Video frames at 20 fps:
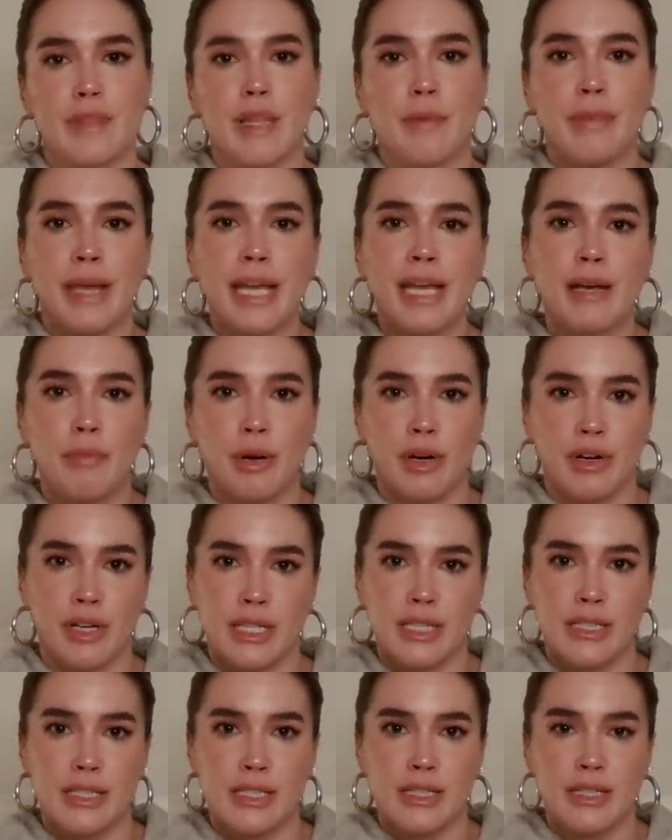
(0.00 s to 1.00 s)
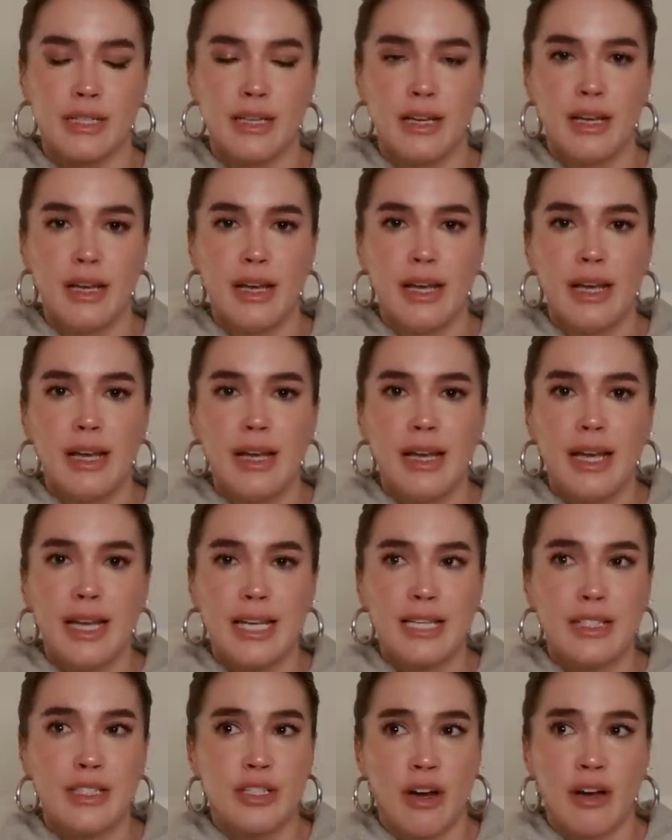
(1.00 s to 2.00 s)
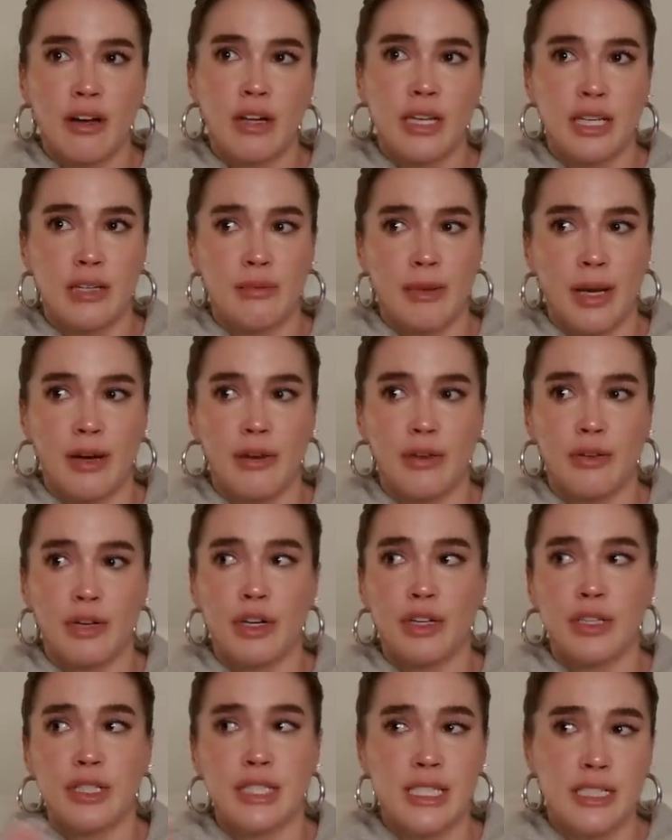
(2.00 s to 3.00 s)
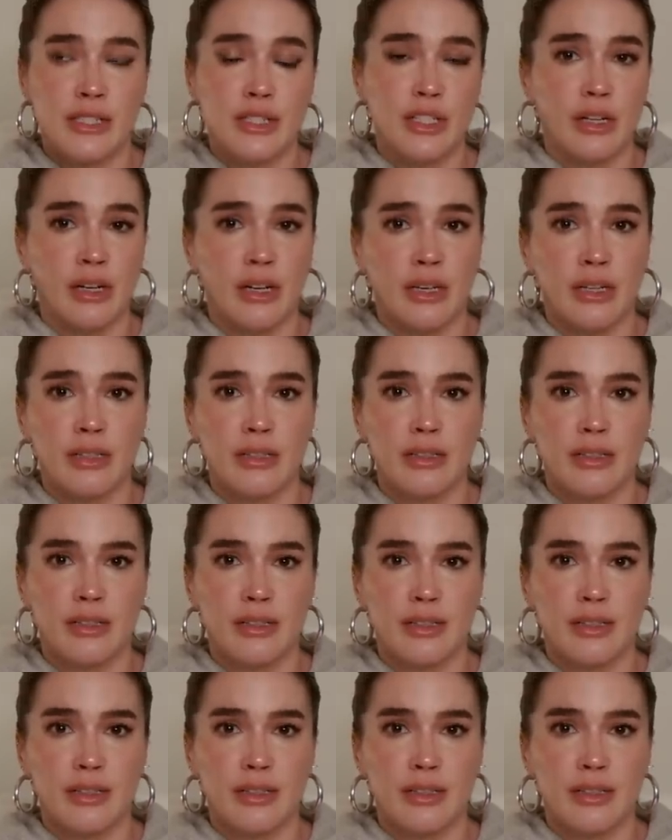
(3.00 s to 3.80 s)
the makeup artist is talking about her sister.